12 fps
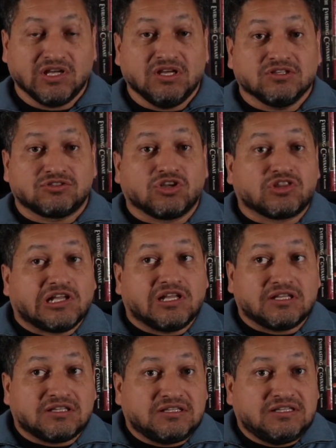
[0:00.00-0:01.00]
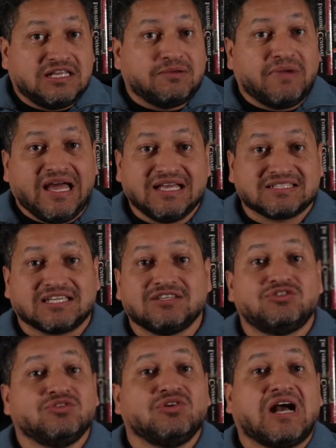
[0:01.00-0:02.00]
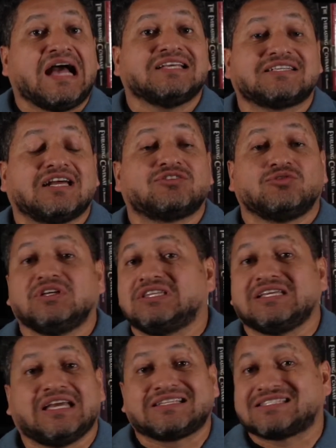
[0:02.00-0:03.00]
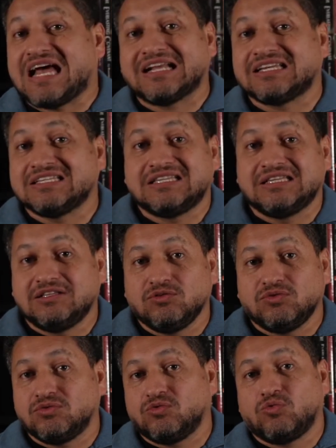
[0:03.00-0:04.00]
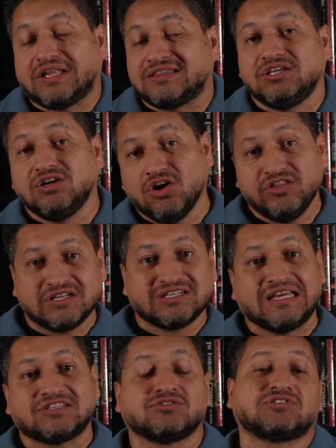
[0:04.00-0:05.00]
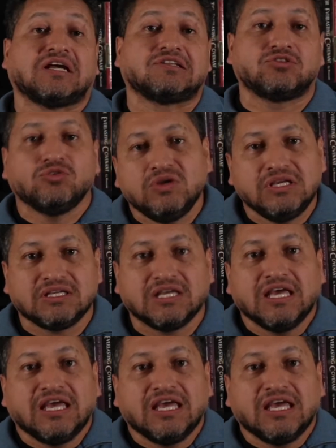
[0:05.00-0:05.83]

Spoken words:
So Nehemiah said, you guys are doing exactly what the other nations are doing,